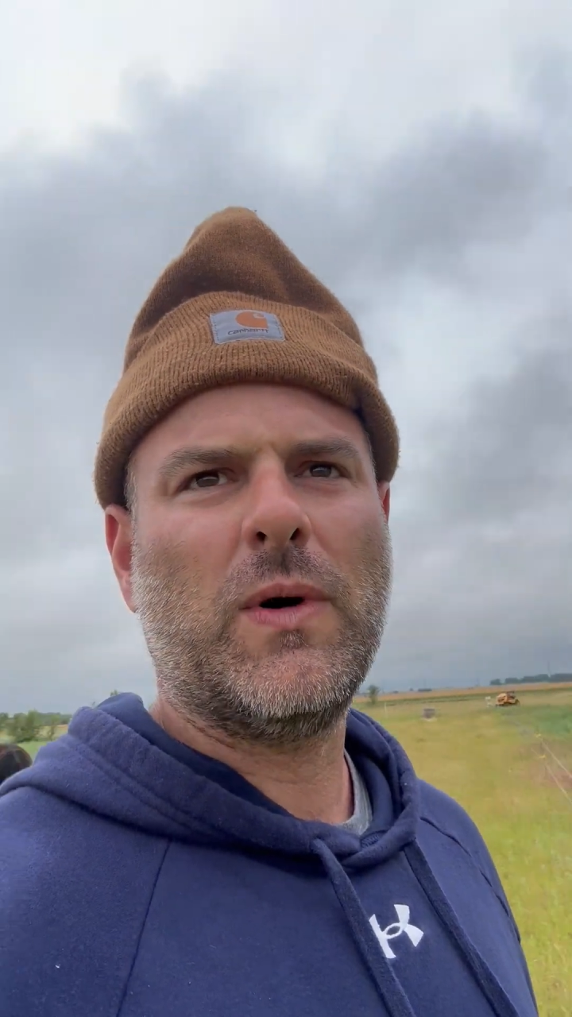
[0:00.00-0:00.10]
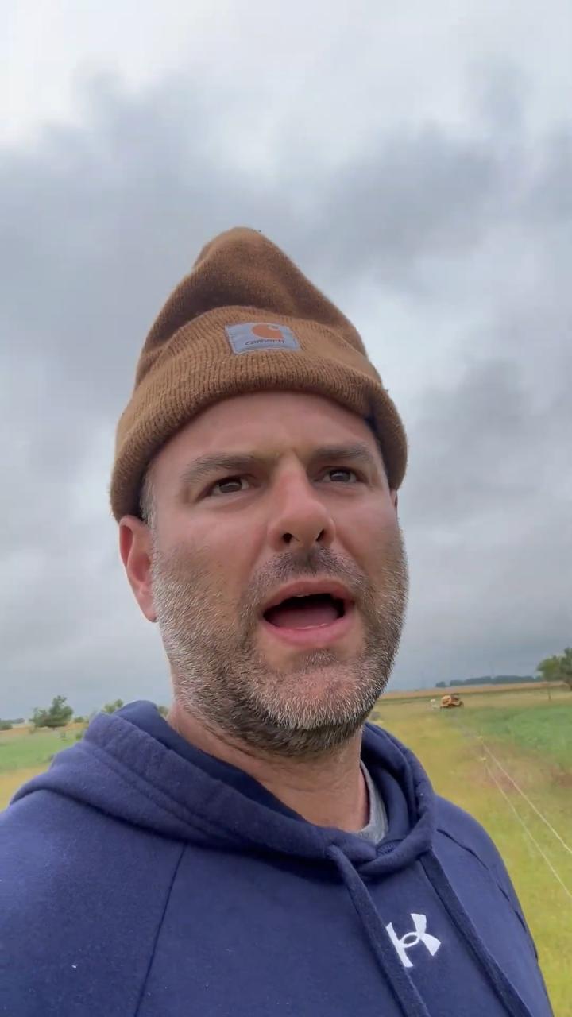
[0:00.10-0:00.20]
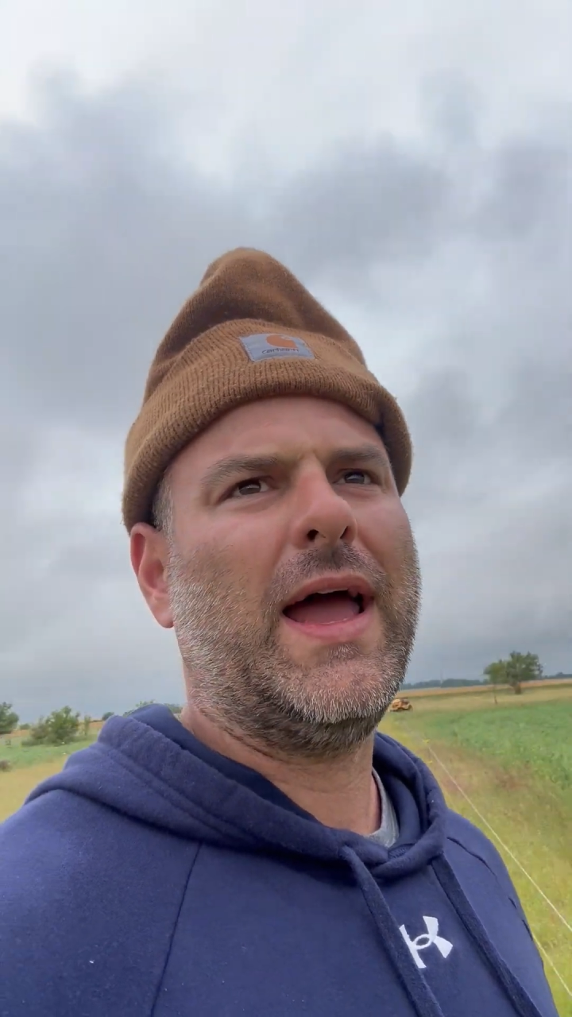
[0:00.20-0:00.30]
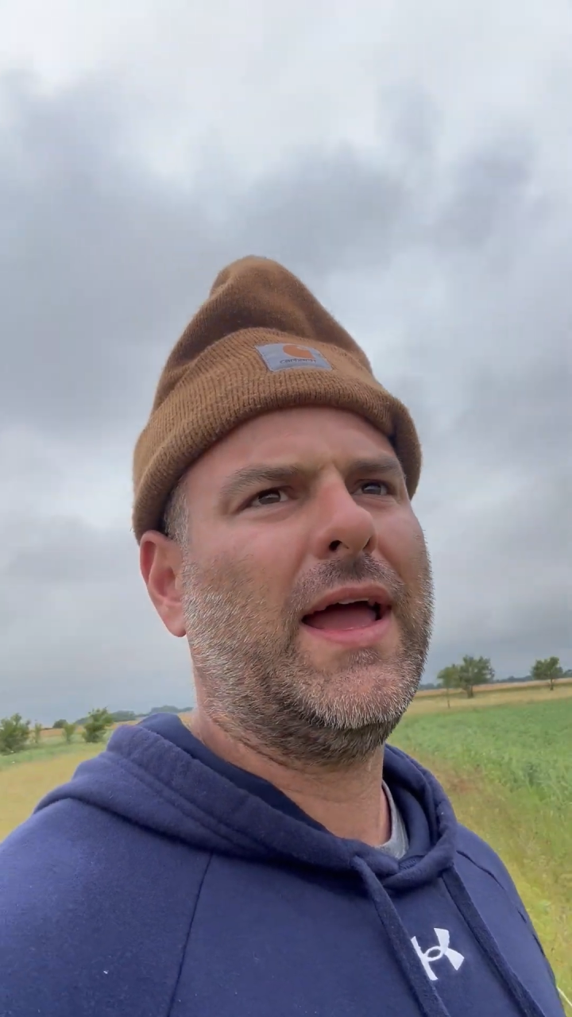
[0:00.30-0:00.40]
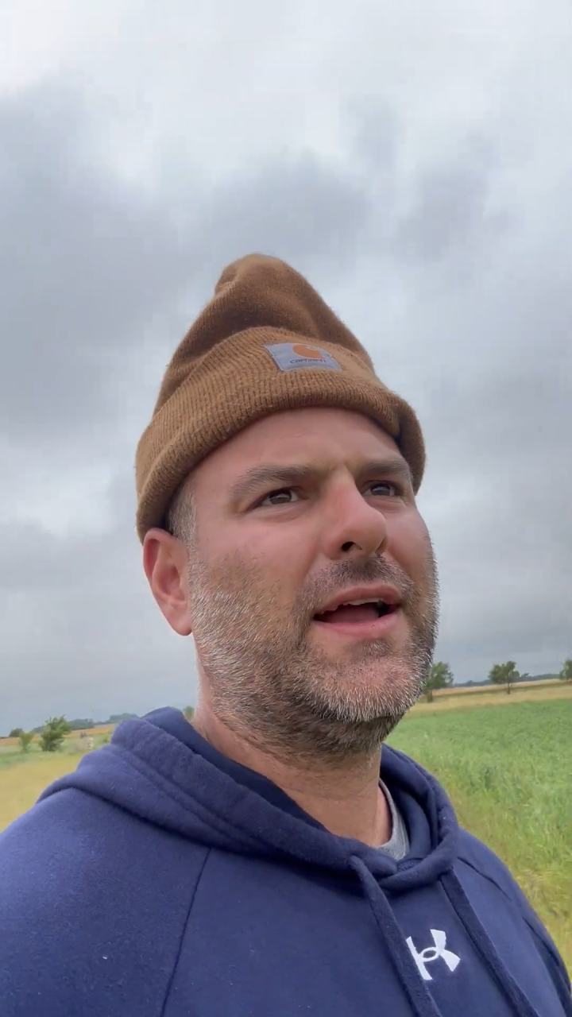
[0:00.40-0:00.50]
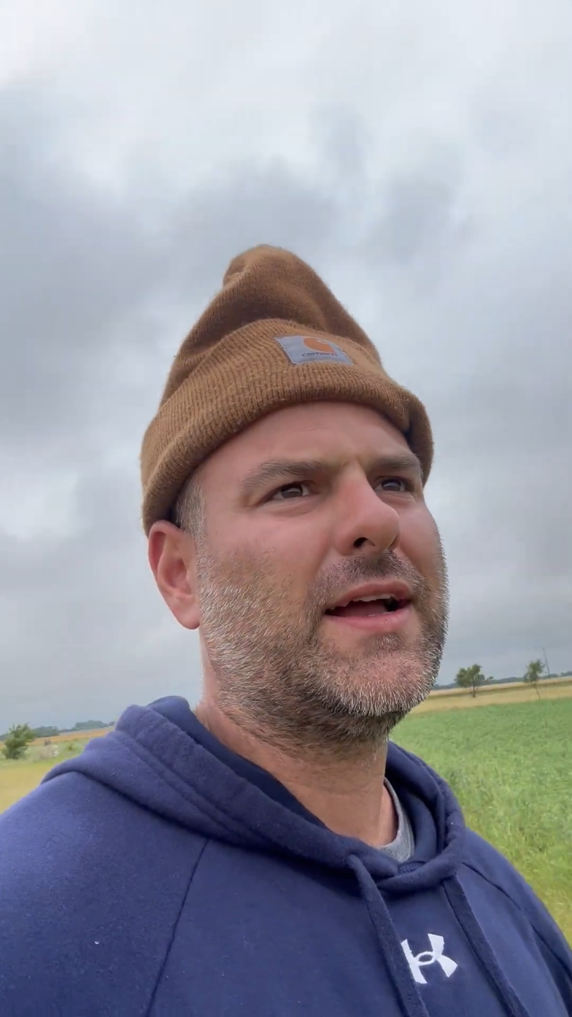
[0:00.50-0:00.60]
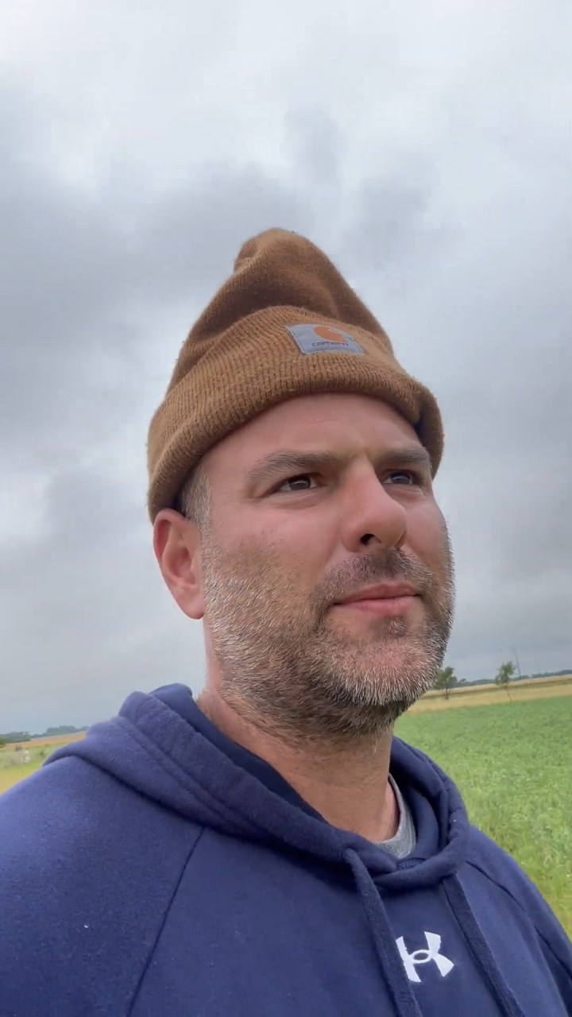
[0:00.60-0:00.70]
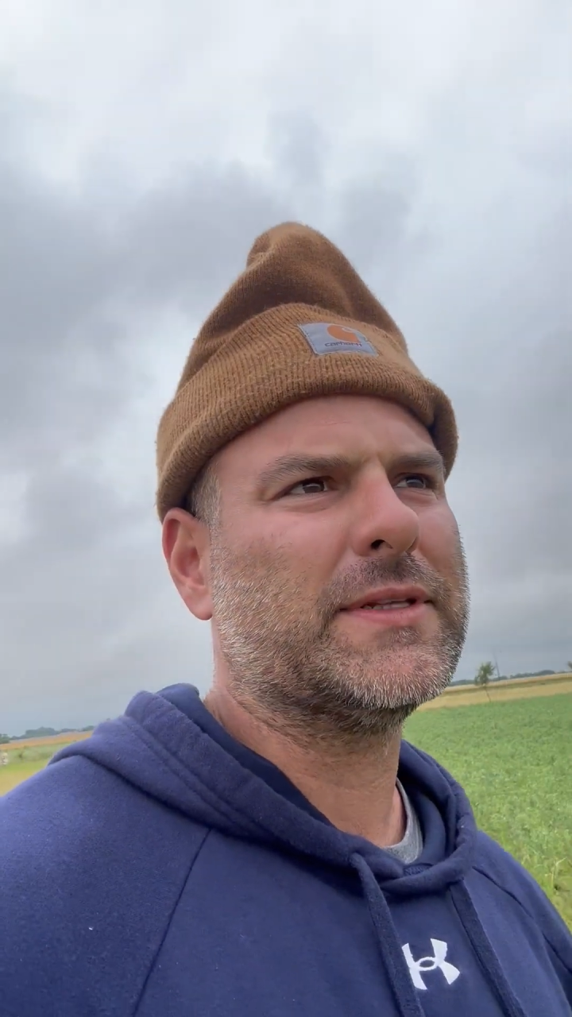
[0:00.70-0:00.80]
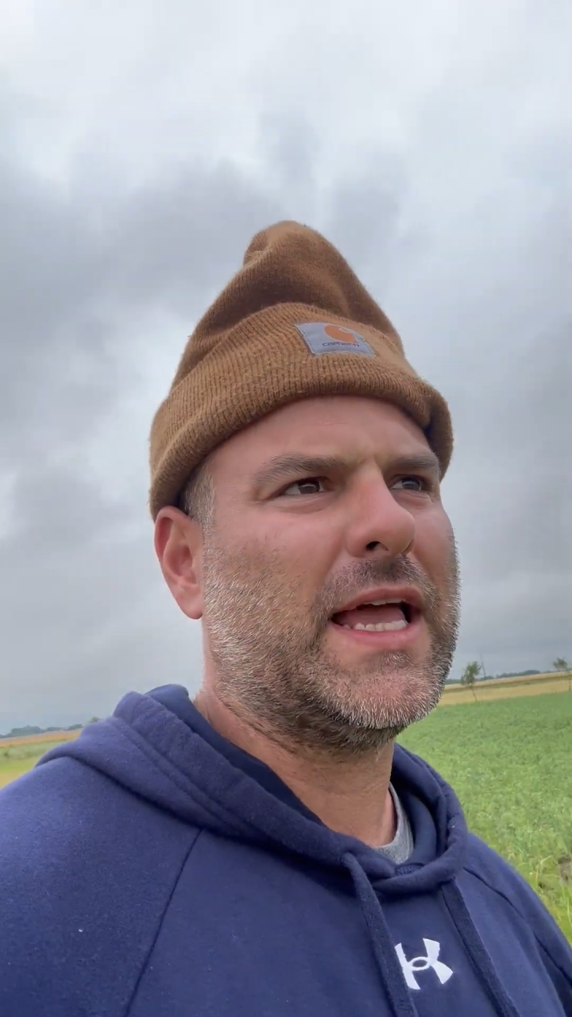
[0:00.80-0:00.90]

way a couple